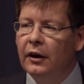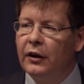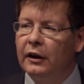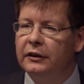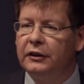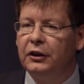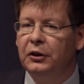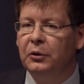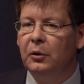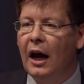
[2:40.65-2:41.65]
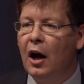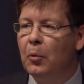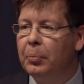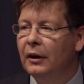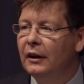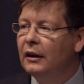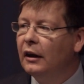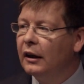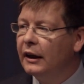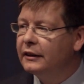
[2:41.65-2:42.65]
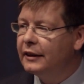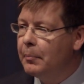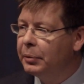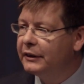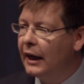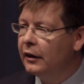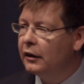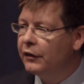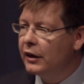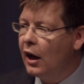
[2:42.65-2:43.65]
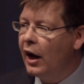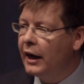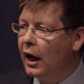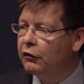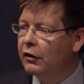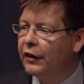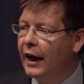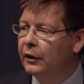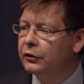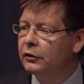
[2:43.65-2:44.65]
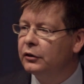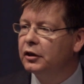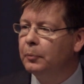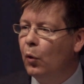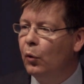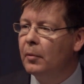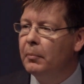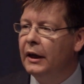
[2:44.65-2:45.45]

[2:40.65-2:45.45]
that is to help at least 10% of the 900,000 small and